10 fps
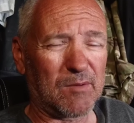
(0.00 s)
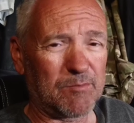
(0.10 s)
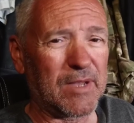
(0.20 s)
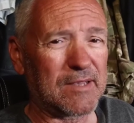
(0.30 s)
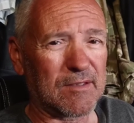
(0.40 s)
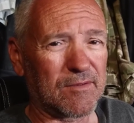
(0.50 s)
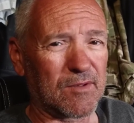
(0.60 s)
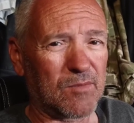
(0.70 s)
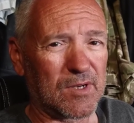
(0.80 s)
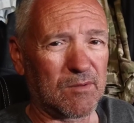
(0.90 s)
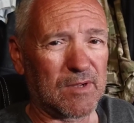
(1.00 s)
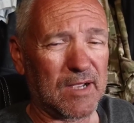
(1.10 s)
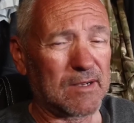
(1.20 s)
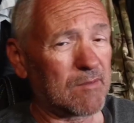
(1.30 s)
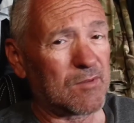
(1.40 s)
was better than the
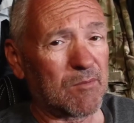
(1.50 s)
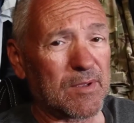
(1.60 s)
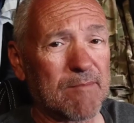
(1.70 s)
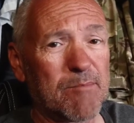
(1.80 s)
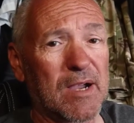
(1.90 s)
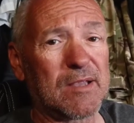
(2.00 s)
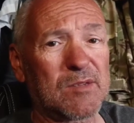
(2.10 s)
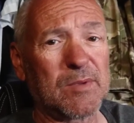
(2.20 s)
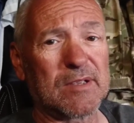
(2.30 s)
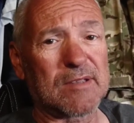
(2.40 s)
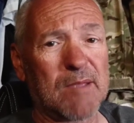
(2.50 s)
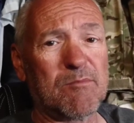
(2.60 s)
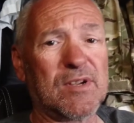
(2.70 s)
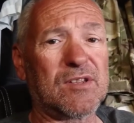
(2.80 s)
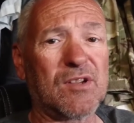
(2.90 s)
109, and I'm not being biased because I'm
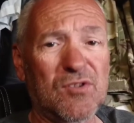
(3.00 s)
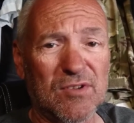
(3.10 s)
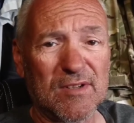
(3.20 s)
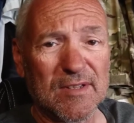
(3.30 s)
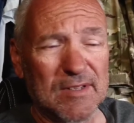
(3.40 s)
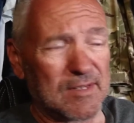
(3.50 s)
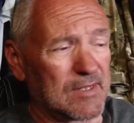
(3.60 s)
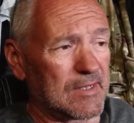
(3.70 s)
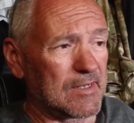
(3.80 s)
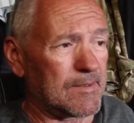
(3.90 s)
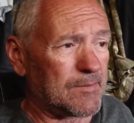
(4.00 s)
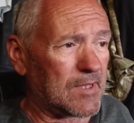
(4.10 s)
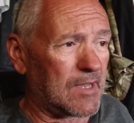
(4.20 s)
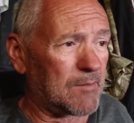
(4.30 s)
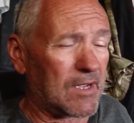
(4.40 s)
British.
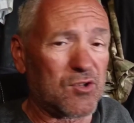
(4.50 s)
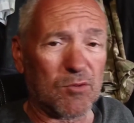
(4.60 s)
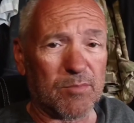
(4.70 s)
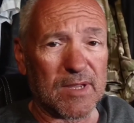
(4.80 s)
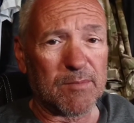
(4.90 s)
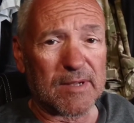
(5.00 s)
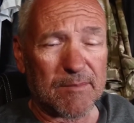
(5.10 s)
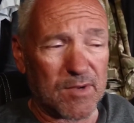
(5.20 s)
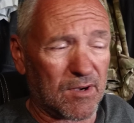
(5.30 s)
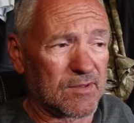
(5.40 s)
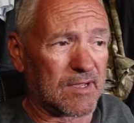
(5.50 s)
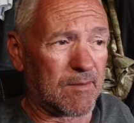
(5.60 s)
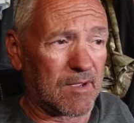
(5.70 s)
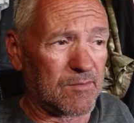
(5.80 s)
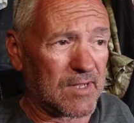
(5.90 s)
I should be, but I'm not.
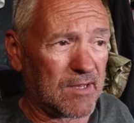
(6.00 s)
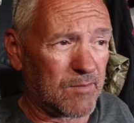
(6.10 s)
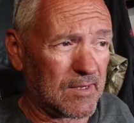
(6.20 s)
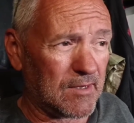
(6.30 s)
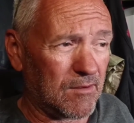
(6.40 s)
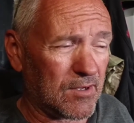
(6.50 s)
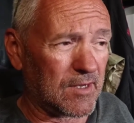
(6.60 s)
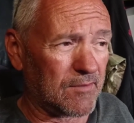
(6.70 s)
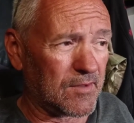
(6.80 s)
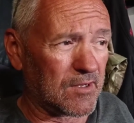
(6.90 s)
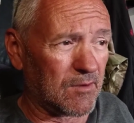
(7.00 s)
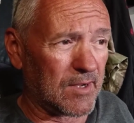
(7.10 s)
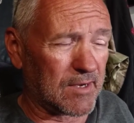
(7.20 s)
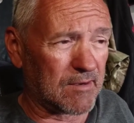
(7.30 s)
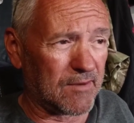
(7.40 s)
I'm genuinely looking at the two
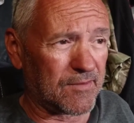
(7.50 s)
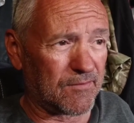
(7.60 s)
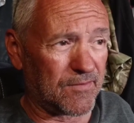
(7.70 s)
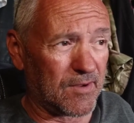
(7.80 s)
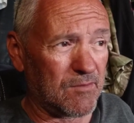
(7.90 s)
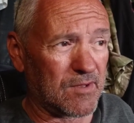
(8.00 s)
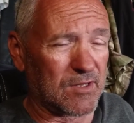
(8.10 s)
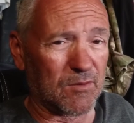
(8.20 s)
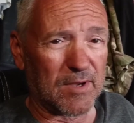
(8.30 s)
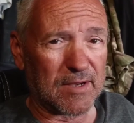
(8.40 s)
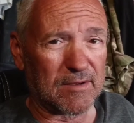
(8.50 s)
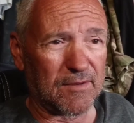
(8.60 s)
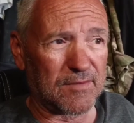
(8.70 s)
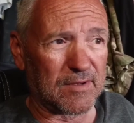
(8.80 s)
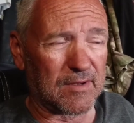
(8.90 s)
aircraft, I've flown the two
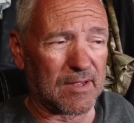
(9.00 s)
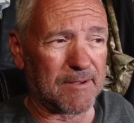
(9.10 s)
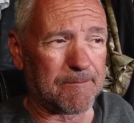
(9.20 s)
aircraft, and